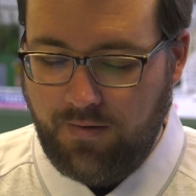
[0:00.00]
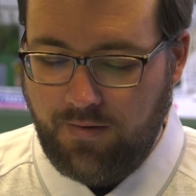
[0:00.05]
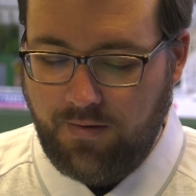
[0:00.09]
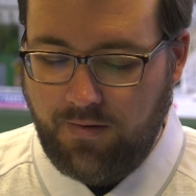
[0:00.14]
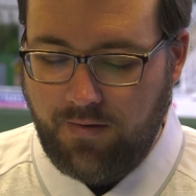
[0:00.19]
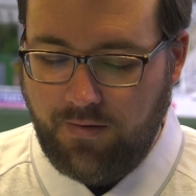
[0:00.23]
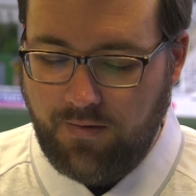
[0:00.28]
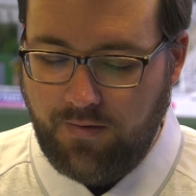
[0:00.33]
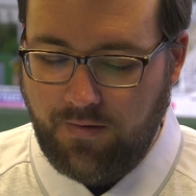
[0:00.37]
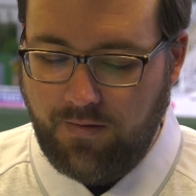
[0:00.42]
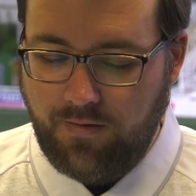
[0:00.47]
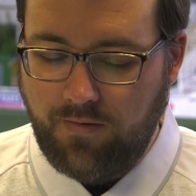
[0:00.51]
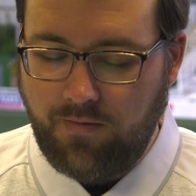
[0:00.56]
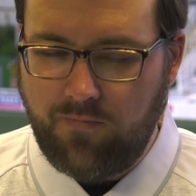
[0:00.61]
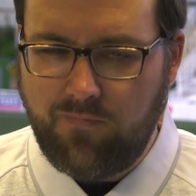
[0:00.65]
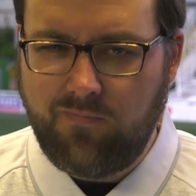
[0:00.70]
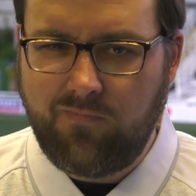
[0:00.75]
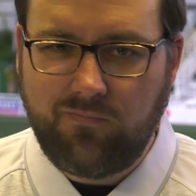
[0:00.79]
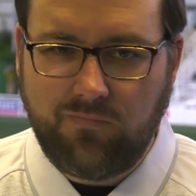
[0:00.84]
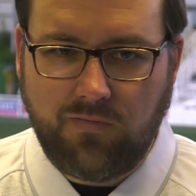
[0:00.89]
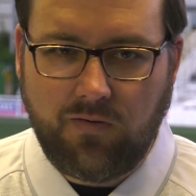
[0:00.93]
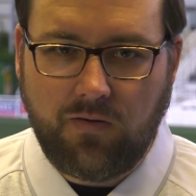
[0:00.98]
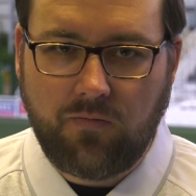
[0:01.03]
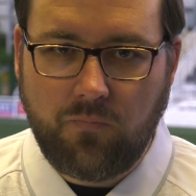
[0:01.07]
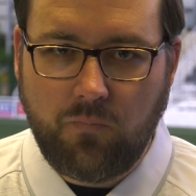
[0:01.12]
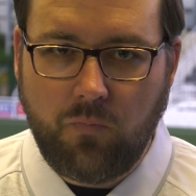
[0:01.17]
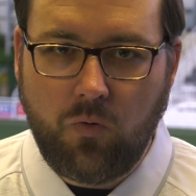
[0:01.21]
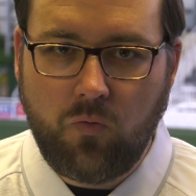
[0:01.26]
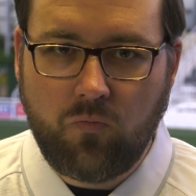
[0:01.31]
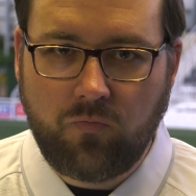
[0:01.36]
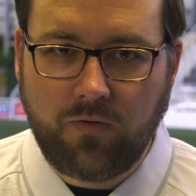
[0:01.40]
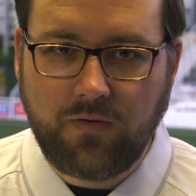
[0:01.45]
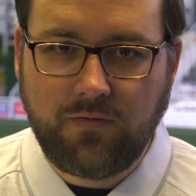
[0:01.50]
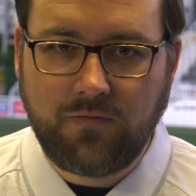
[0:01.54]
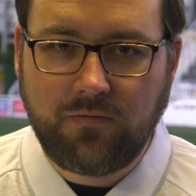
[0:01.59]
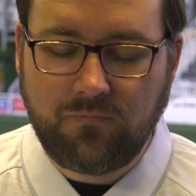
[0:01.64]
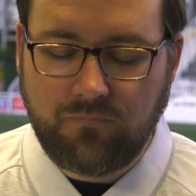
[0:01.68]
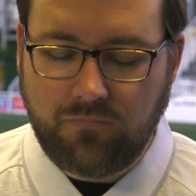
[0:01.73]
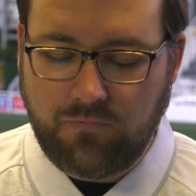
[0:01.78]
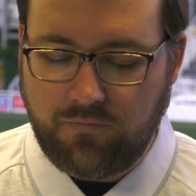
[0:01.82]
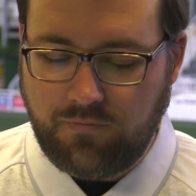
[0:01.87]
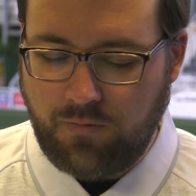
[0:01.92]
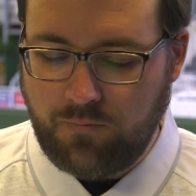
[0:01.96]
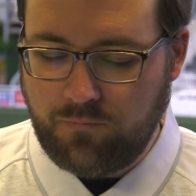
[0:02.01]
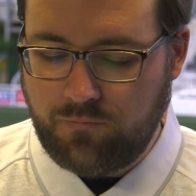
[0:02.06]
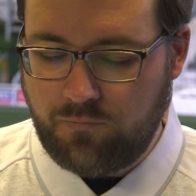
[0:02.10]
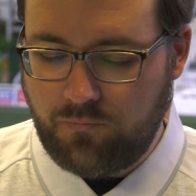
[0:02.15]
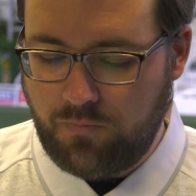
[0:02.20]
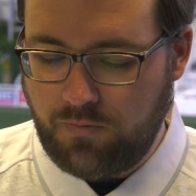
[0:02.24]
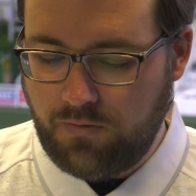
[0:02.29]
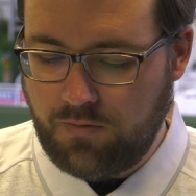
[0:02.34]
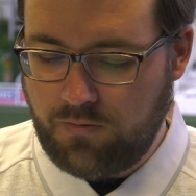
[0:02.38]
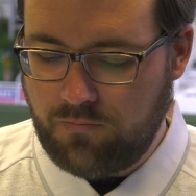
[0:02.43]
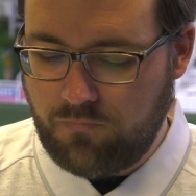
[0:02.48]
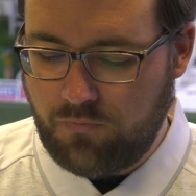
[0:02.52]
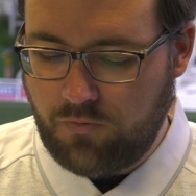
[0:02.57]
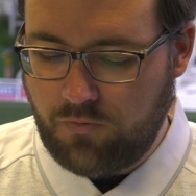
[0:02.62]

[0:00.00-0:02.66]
The more recent results that we can